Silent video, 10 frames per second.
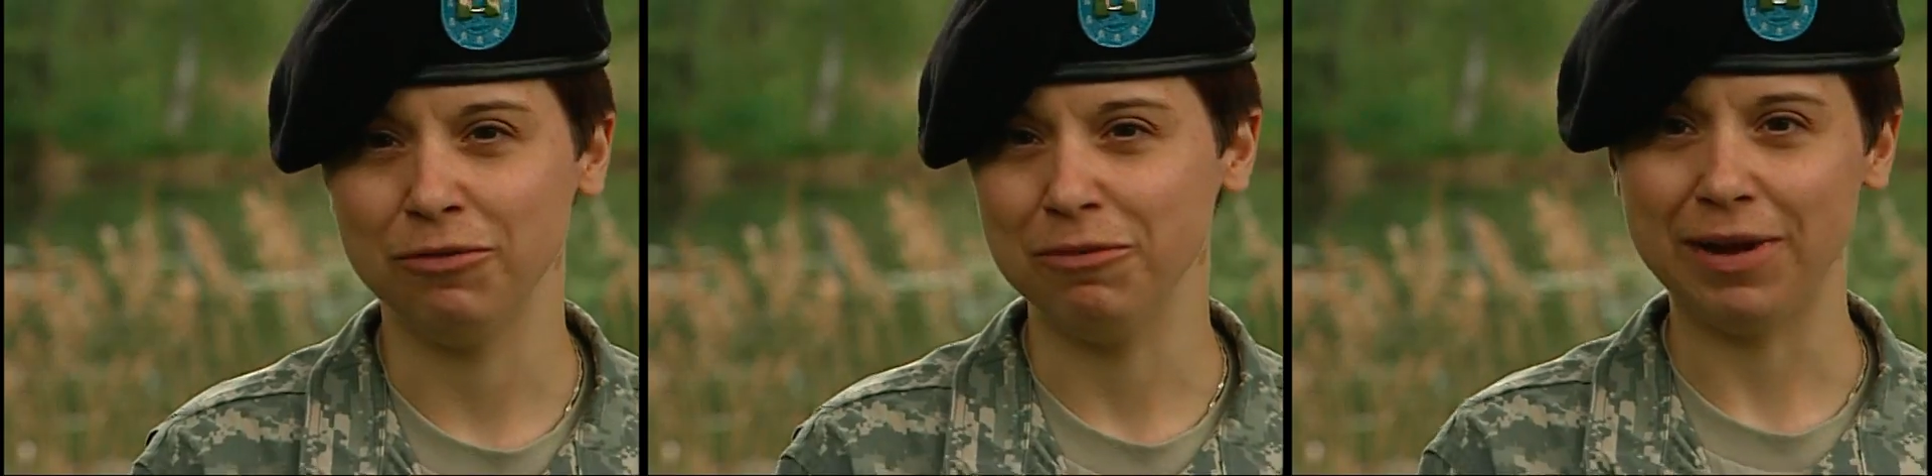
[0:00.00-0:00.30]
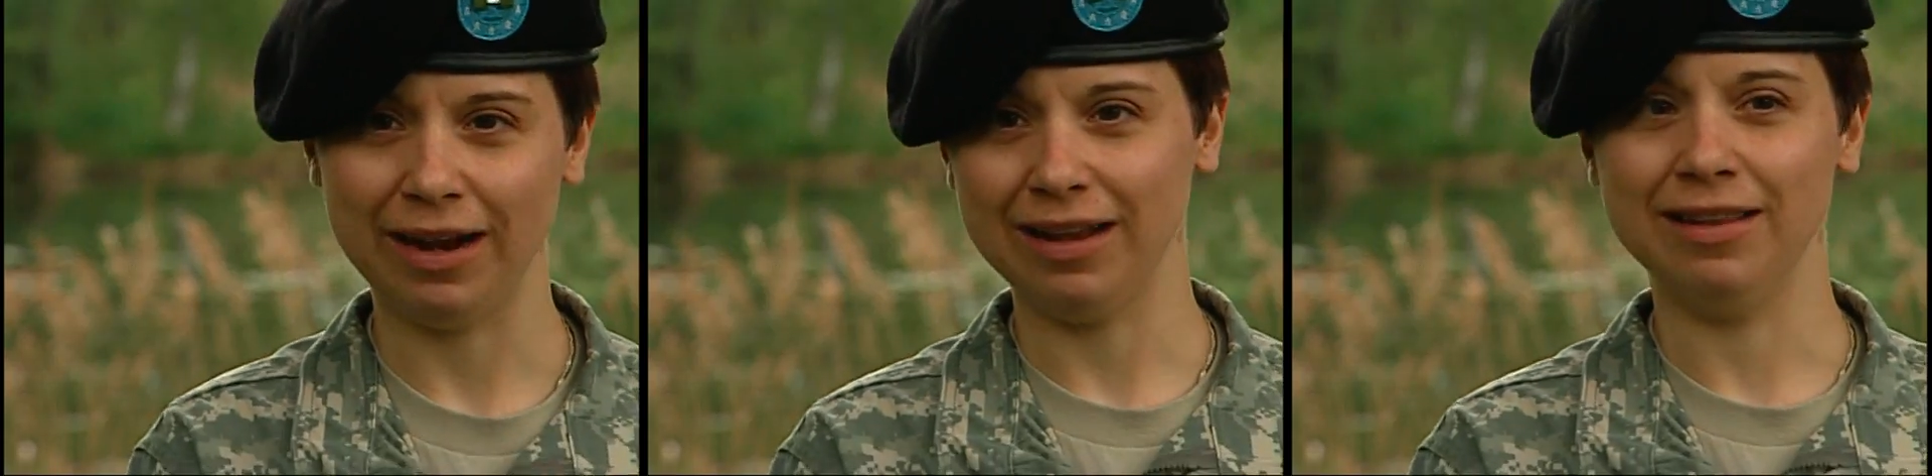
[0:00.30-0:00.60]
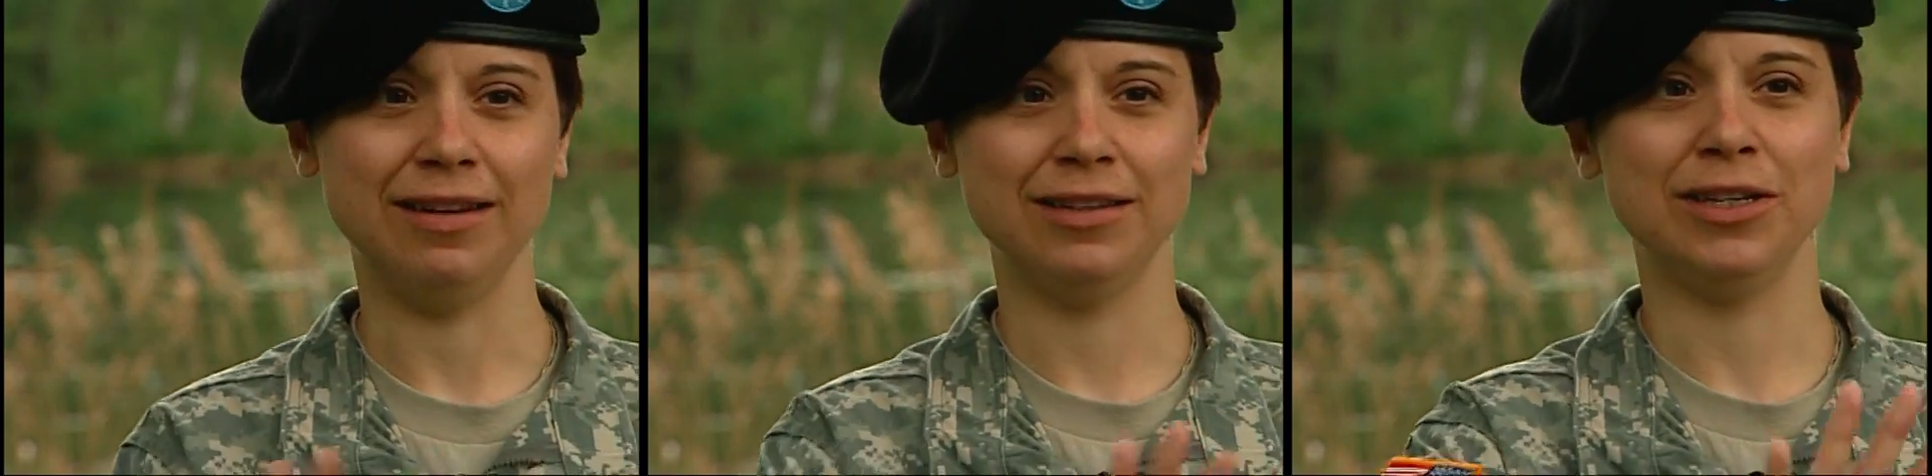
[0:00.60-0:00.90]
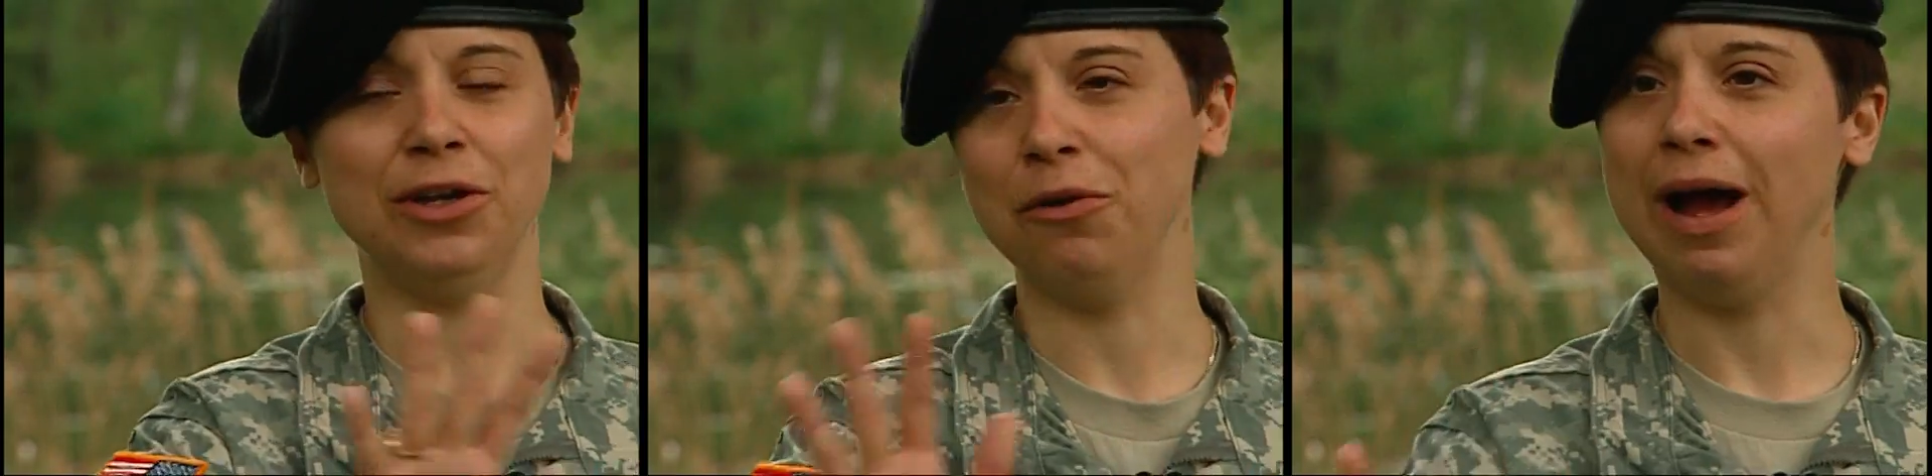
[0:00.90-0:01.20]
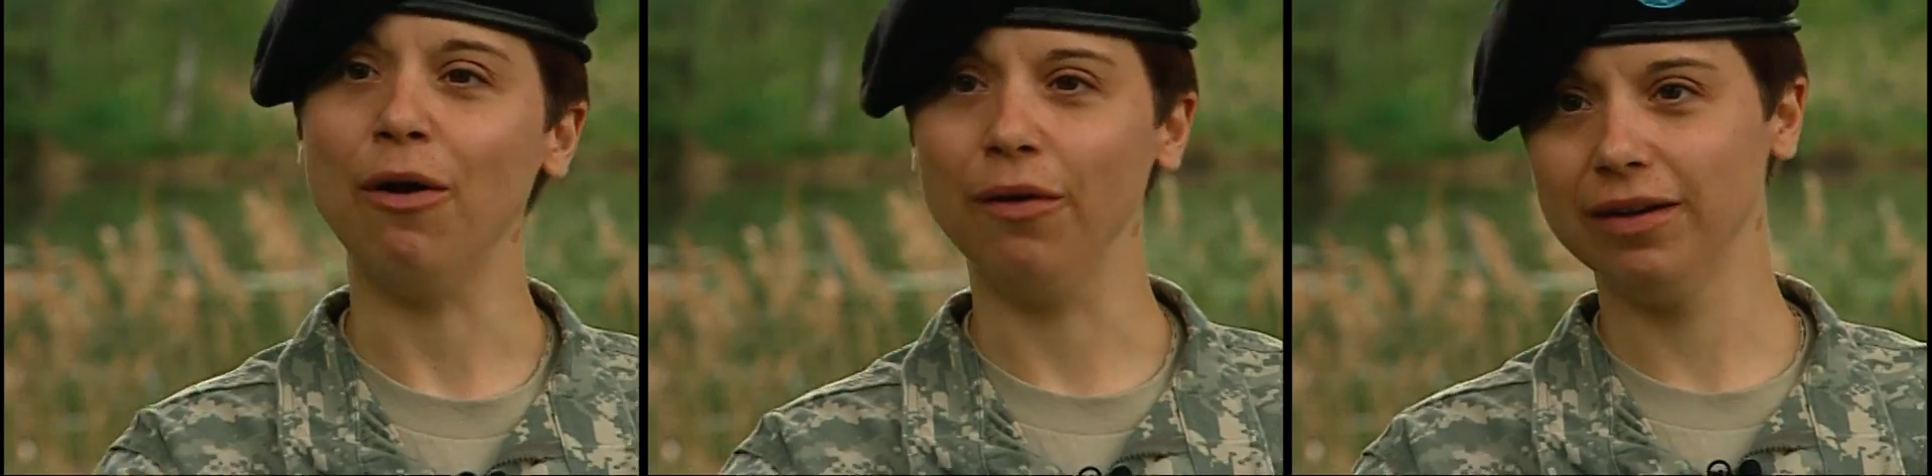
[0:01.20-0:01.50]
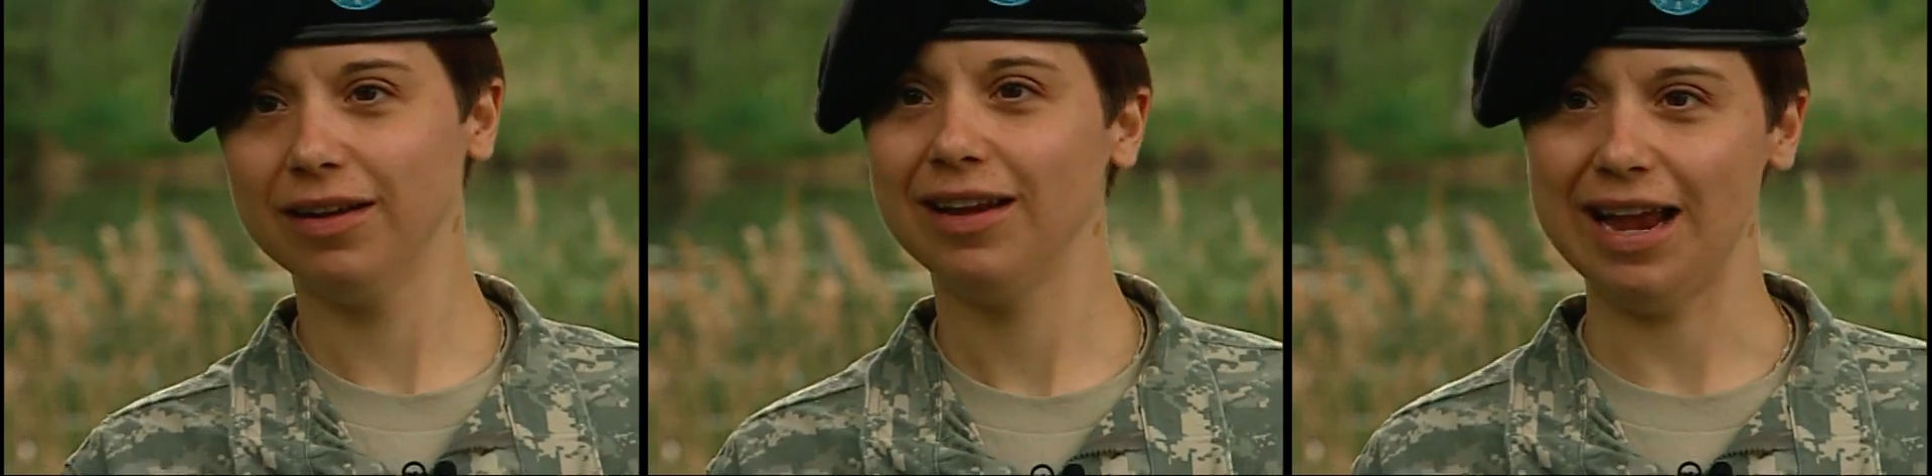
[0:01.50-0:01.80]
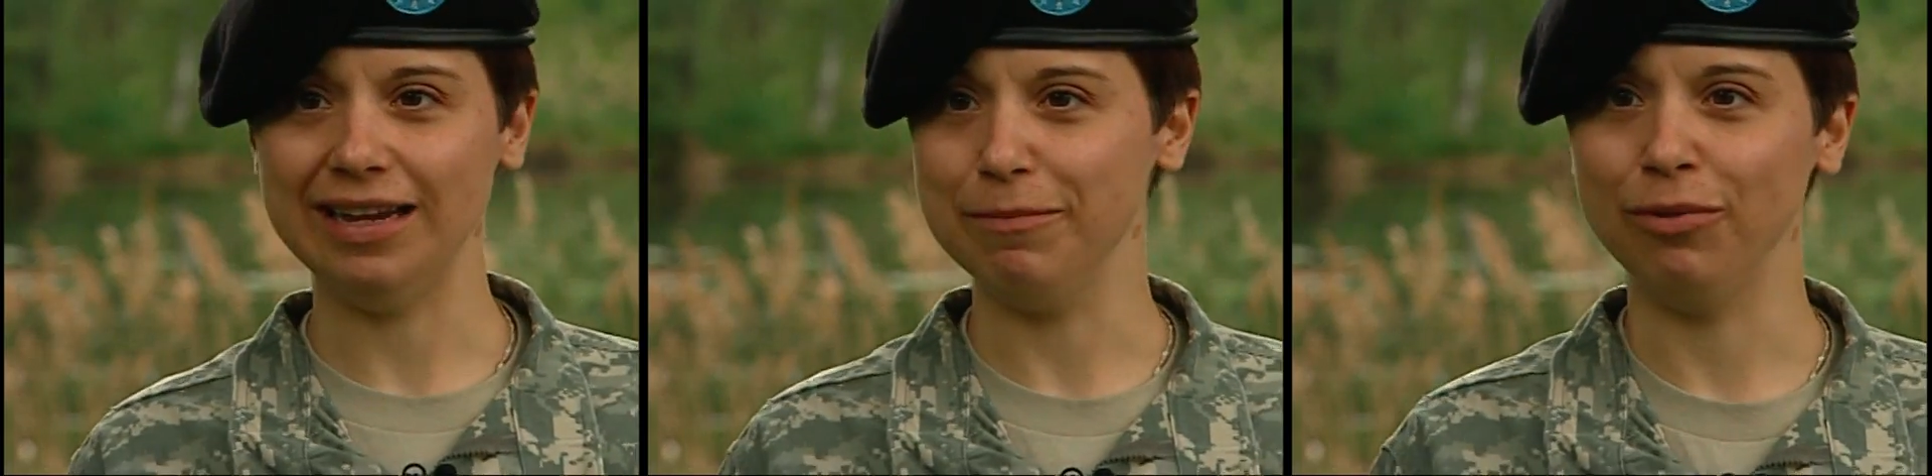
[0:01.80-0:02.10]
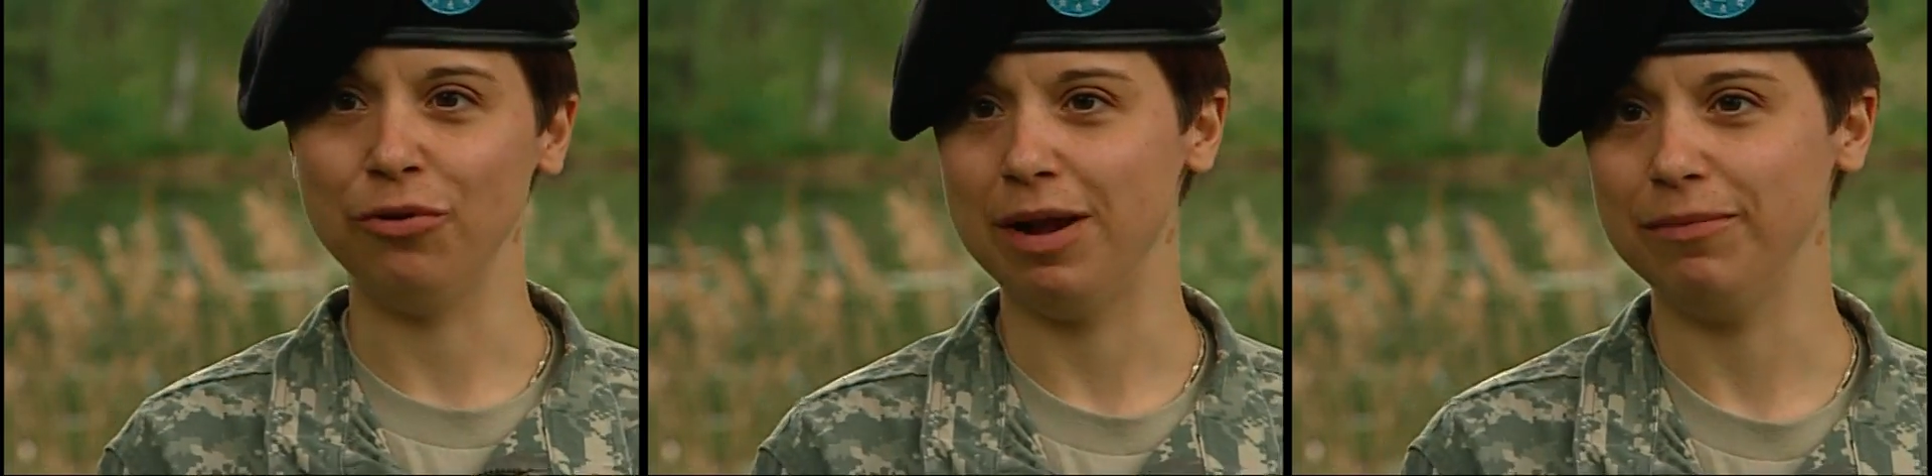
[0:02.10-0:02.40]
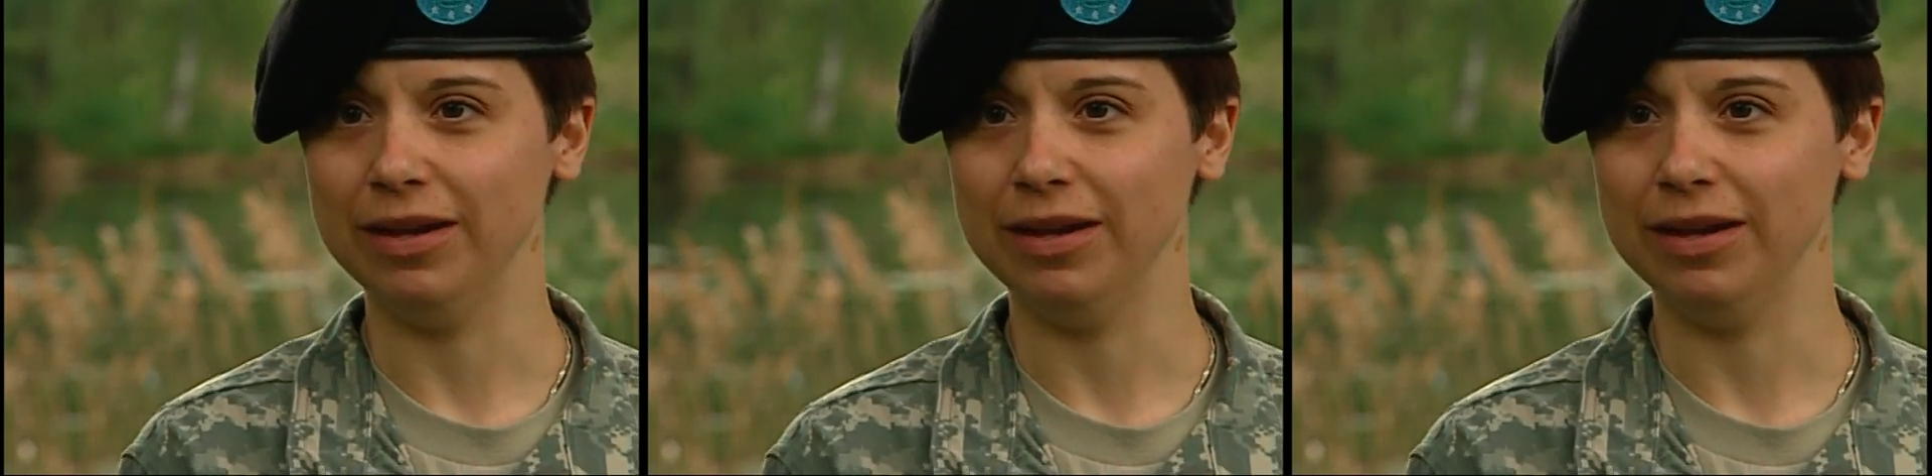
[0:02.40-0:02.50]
to put them back and then to go out and get blown up